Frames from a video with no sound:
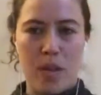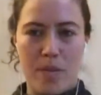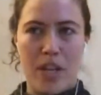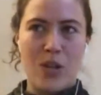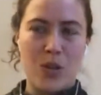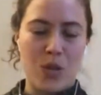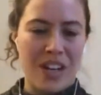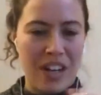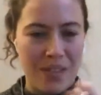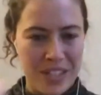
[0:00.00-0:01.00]
making sure your
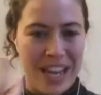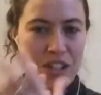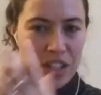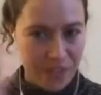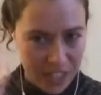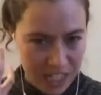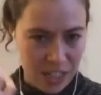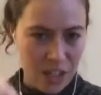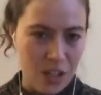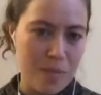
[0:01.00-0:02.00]
gloves are actually
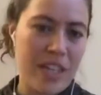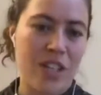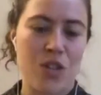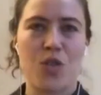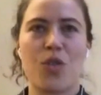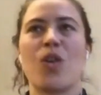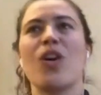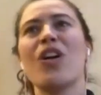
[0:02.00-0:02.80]
fitting you, making sure,